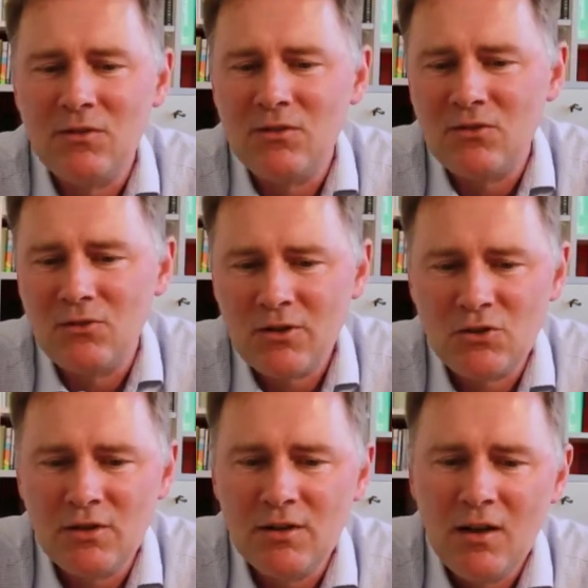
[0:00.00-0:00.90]
it is
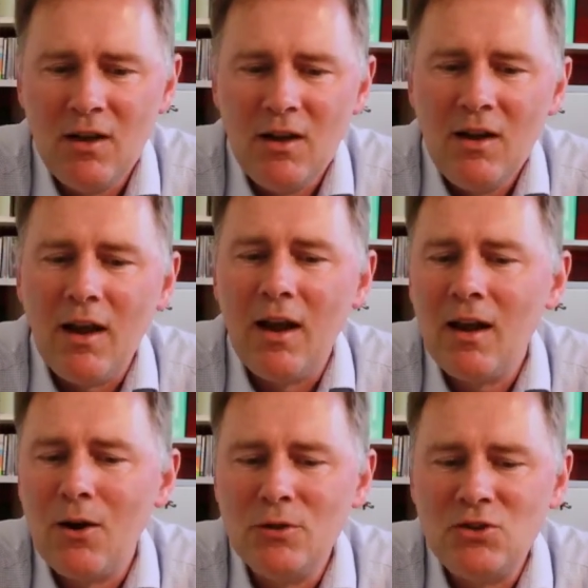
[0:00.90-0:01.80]
structured, and
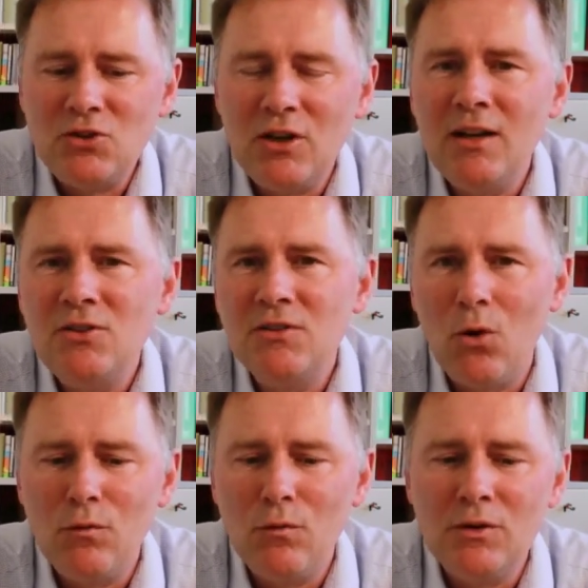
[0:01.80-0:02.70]
how it changes
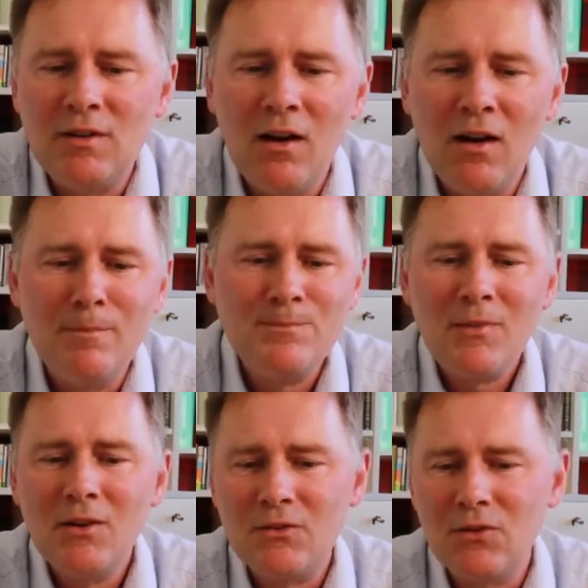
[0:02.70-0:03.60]
over time.
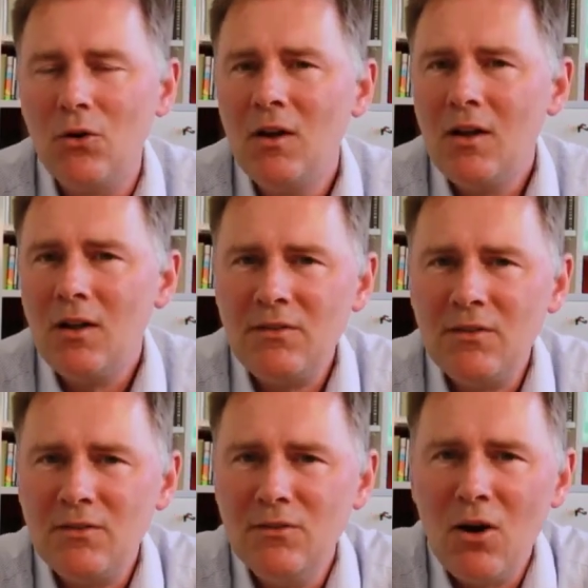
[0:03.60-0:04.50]
So this
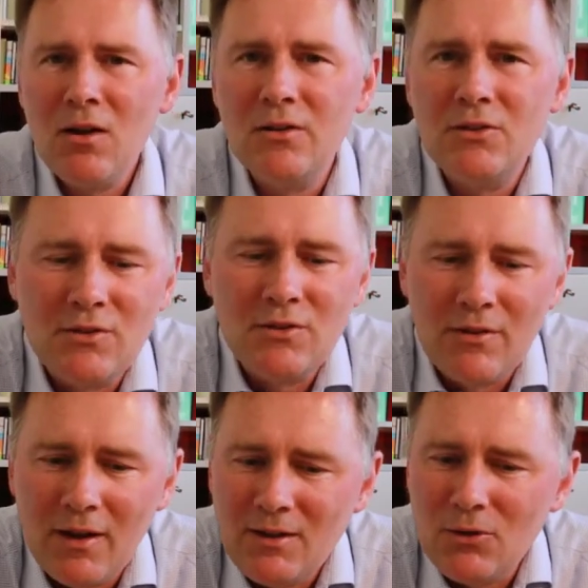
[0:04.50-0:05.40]
is knowledge
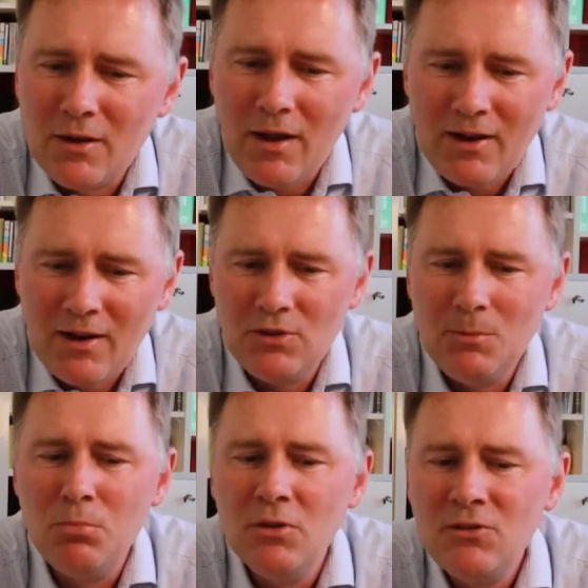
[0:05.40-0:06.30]
that you can actually
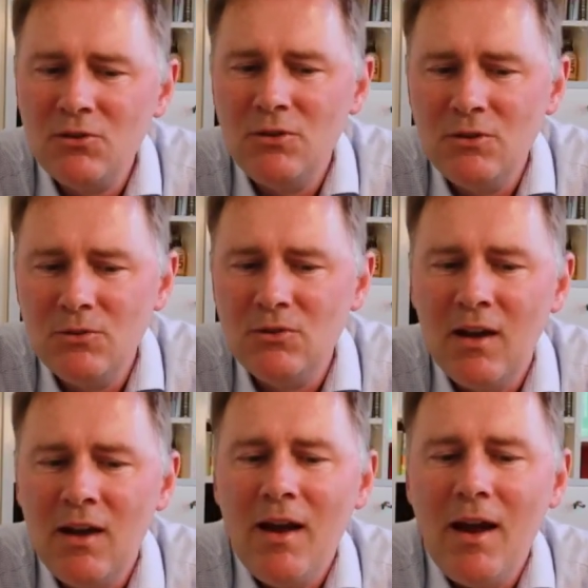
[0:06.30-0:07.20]
put to use
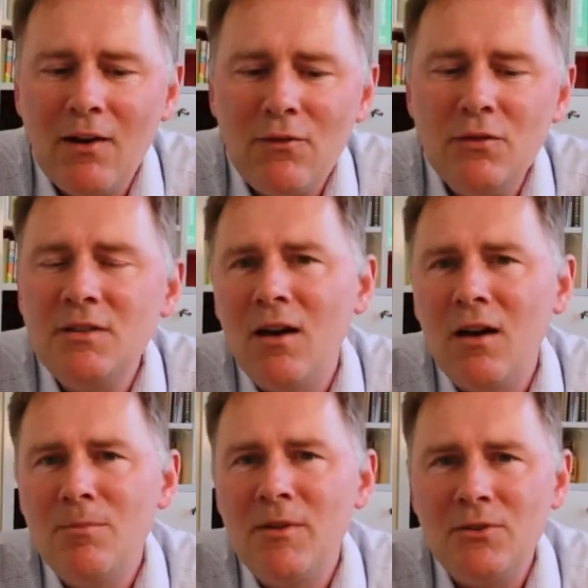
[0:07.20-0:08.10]
every
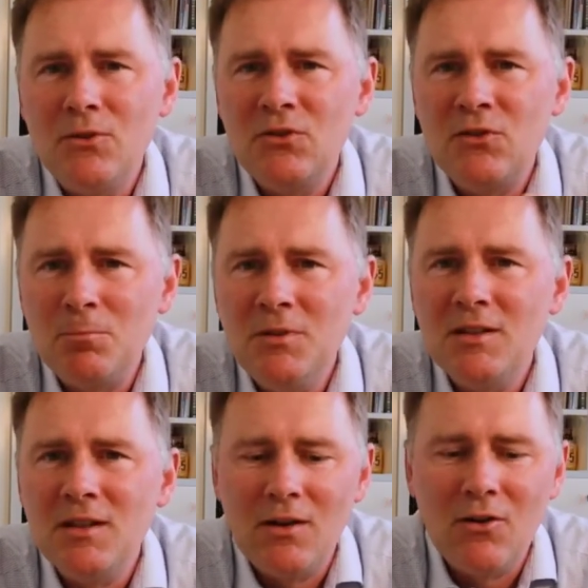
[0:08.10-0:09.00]
time that you're
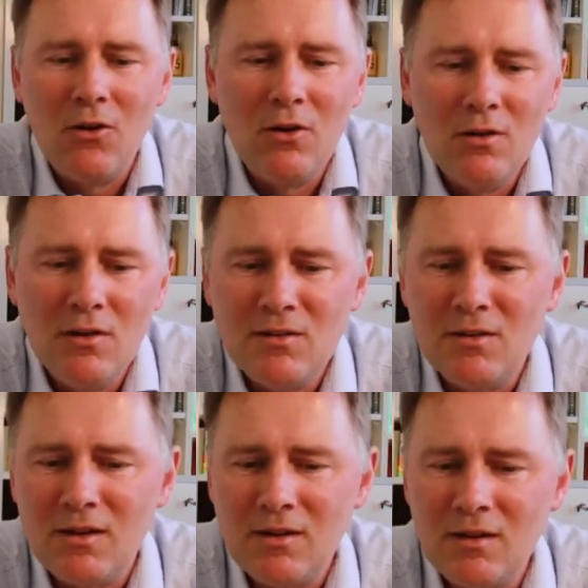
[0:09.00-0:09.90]
speaking or
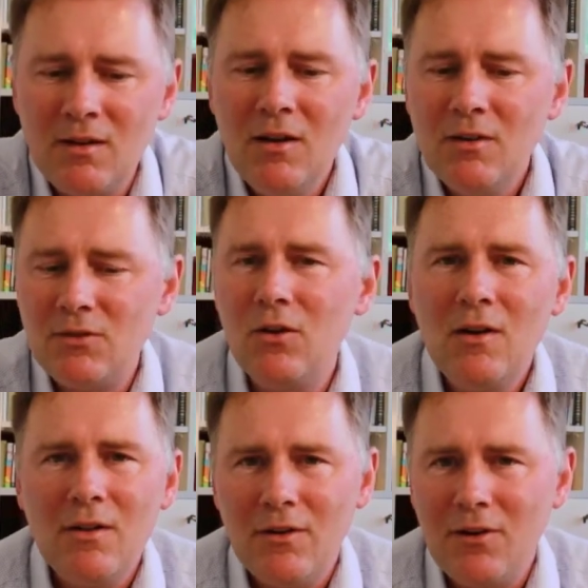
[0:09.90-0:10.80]
listening. So
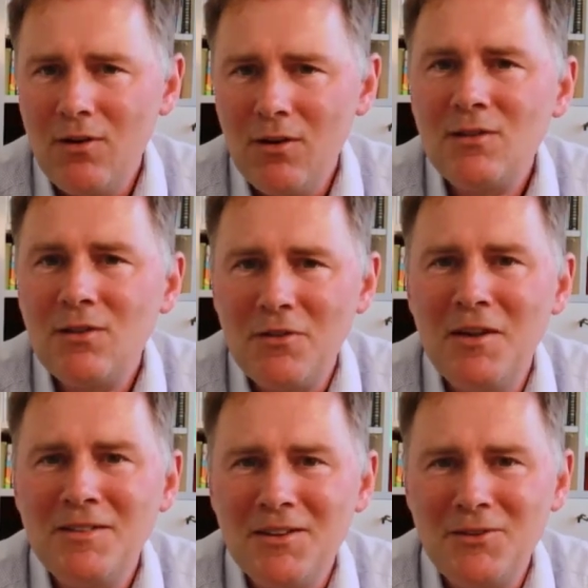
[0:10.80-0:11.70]
there are lots of
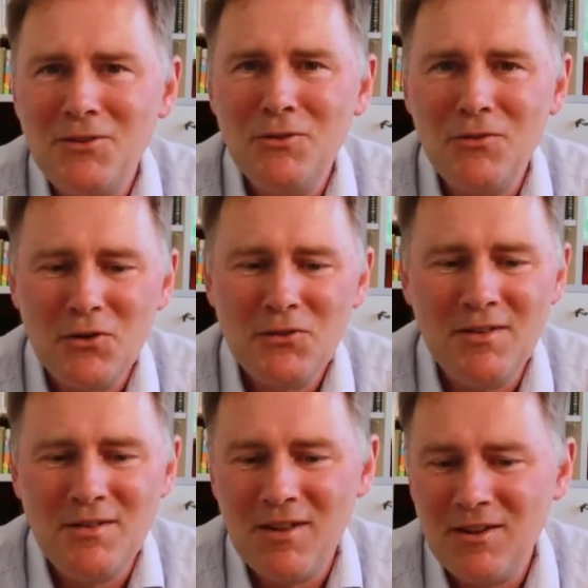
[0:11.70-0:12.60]
things at
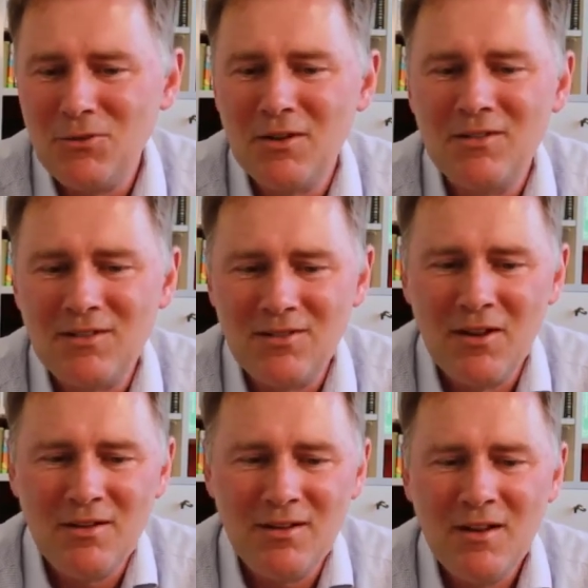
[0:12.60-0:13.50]
university that you can
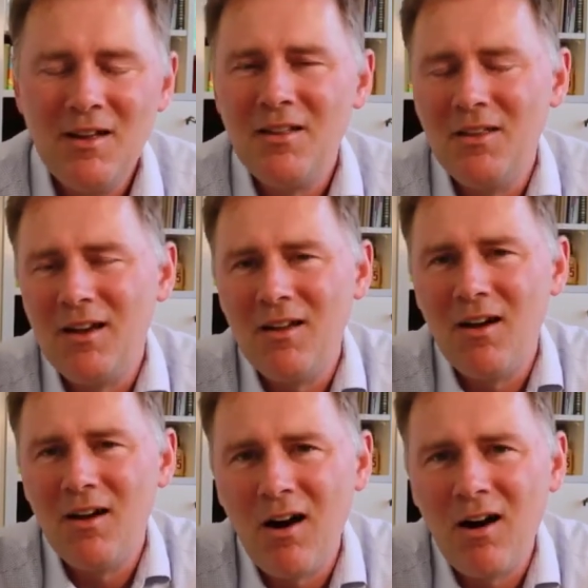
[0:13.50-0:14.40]
study that
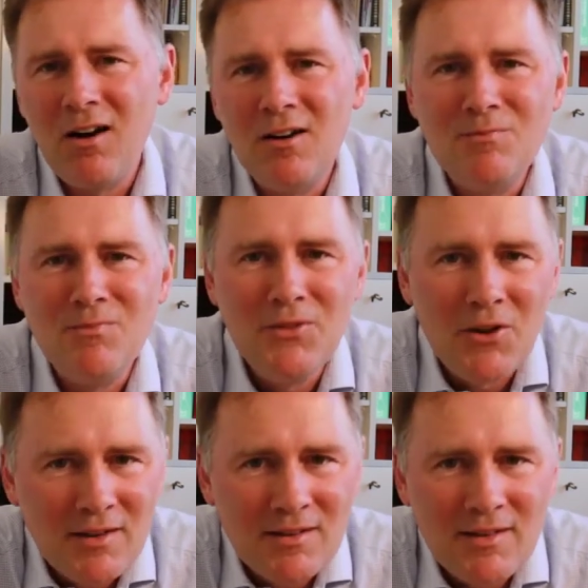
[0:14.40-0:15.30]
are
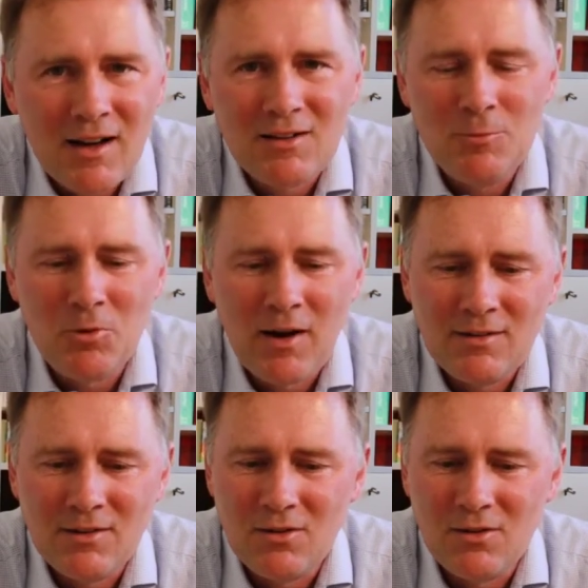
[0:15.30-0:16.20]
not exactly
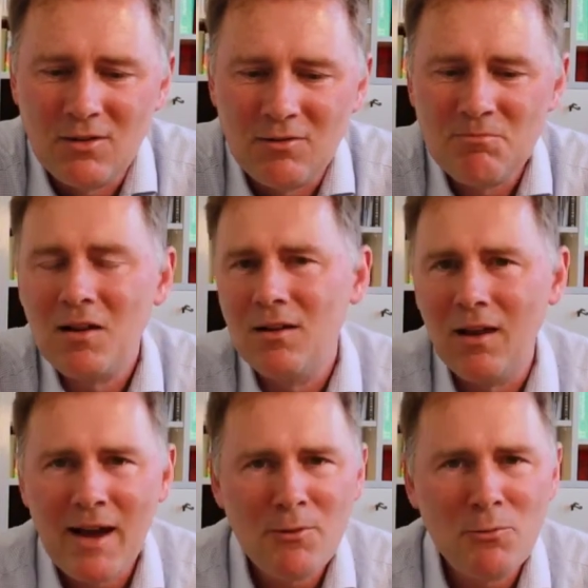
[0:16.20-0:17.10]
practical.
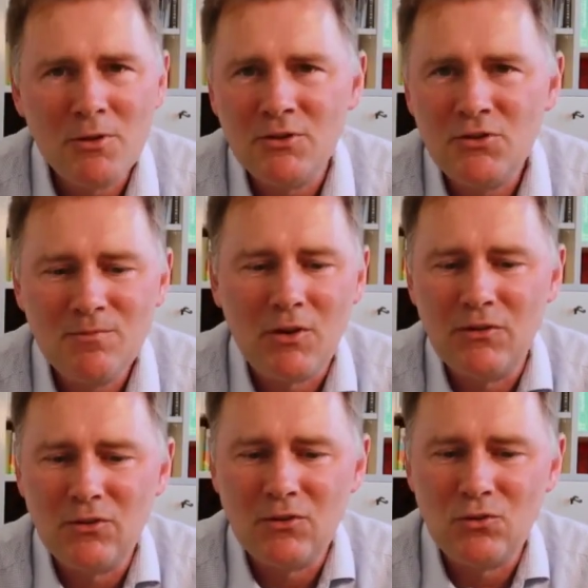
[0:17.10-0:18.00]
Language
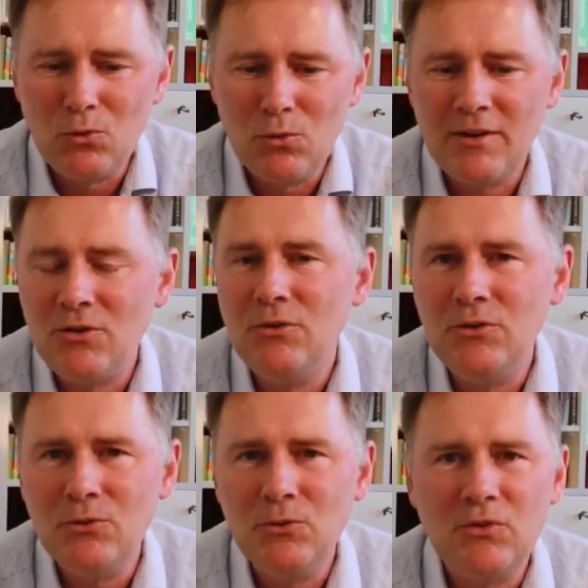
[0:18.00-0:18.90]
is a tool that you
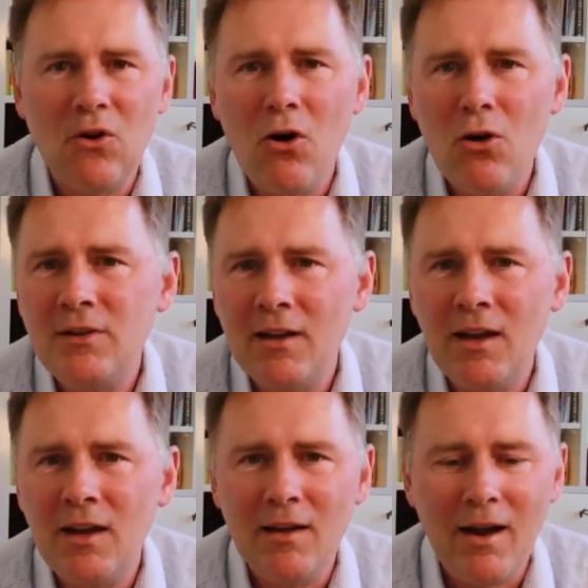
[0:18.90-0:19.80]
use all
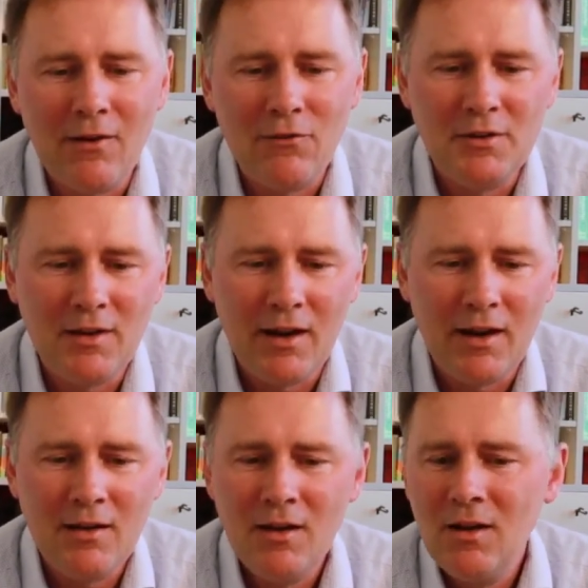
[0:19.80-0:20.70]
day, every
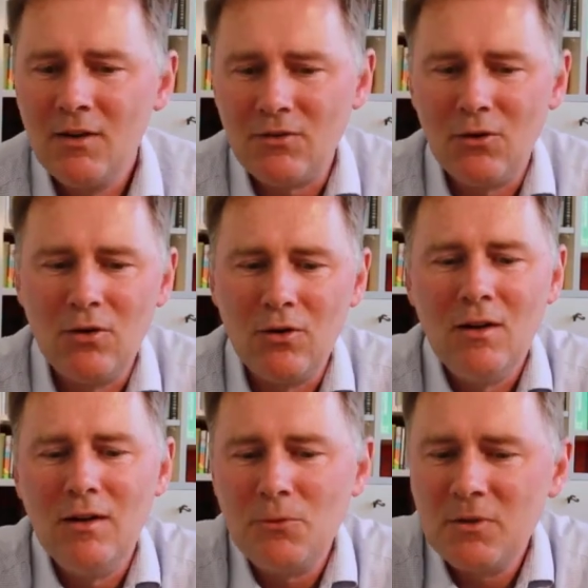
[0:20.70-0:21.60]
day. So
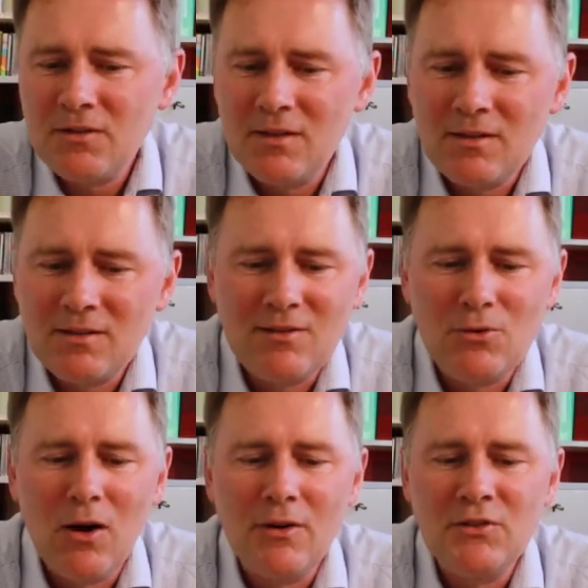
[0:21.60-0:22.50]
linguistics lets
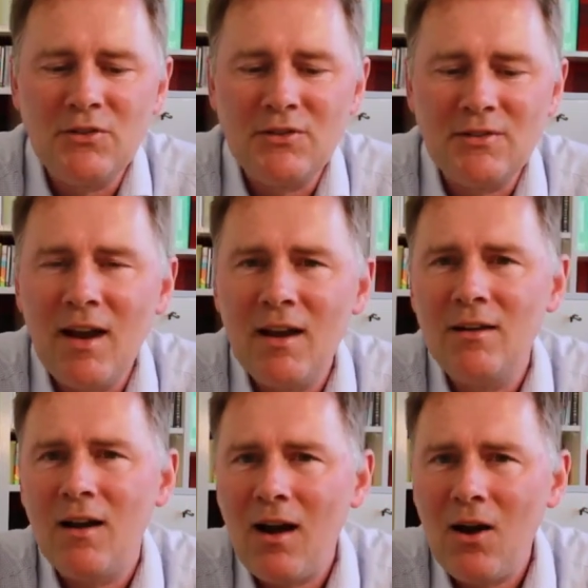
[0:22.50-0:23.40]
you
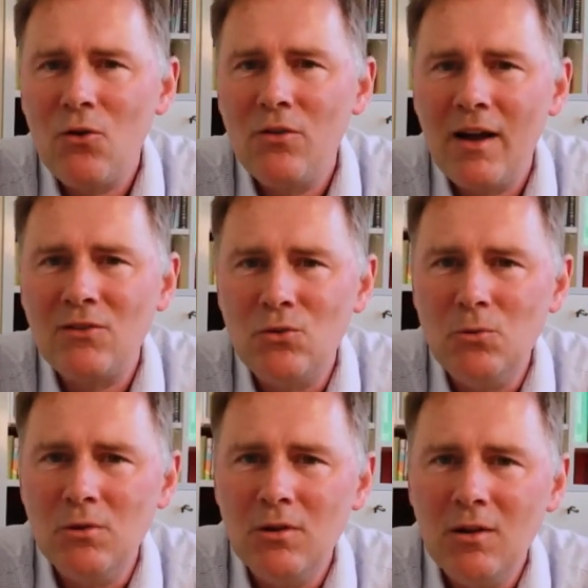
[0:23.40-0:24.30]
understand how that
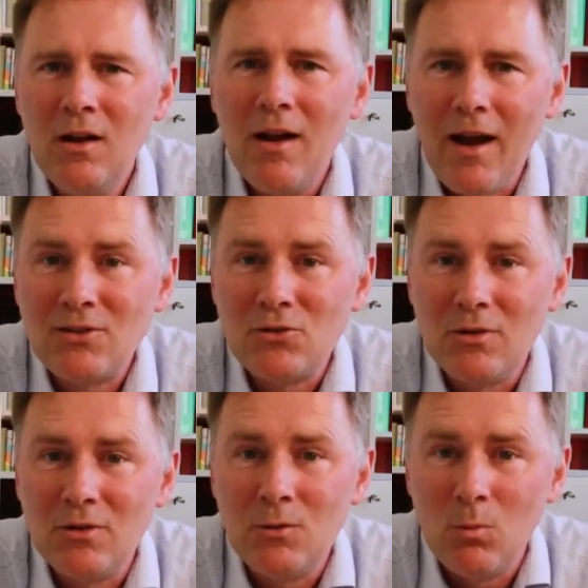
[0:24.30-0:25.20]
tool
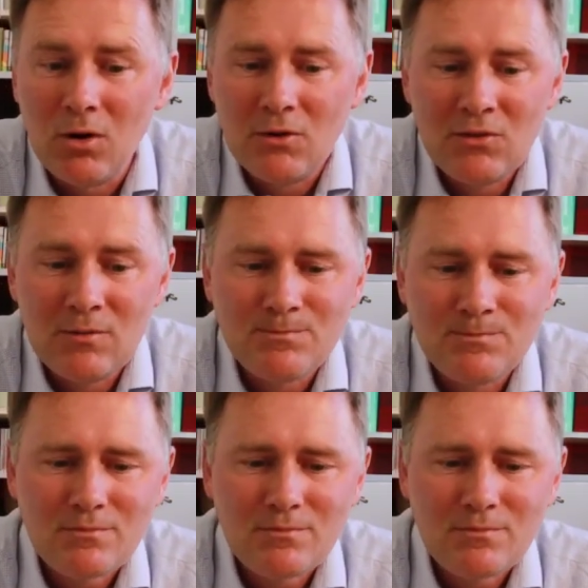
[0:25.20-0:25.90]
actually works.